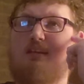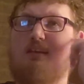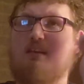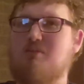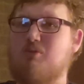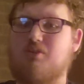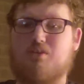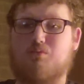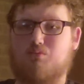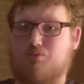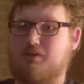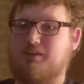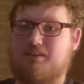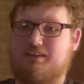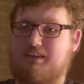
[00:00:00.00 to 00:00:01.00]
it was a
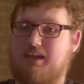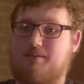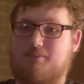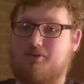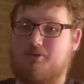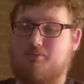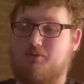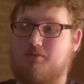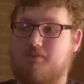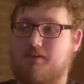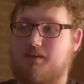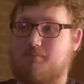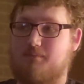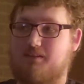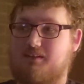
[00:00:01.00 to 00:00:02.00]
really damn good movie.
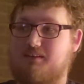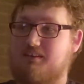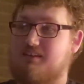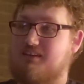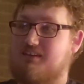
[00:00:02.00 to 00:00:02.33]
I mean,